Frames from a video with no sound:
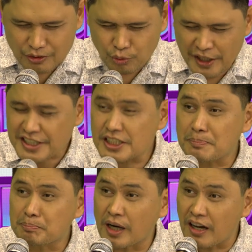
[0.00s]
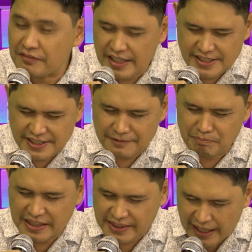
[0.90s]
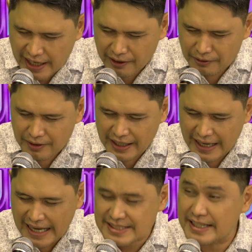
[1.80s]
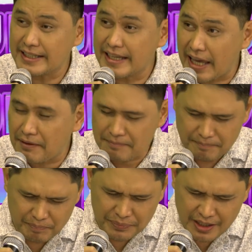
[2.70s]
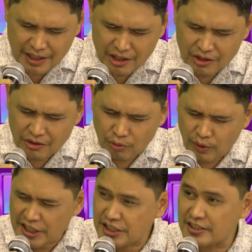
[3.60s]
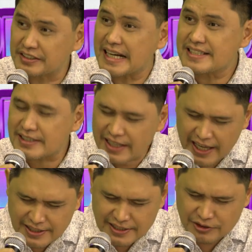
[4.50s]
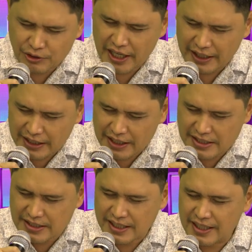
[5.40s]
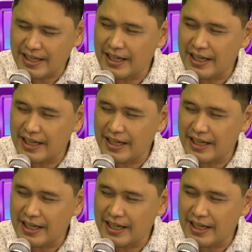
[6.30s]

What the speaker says: Which province in Mindanao has a name which translates to English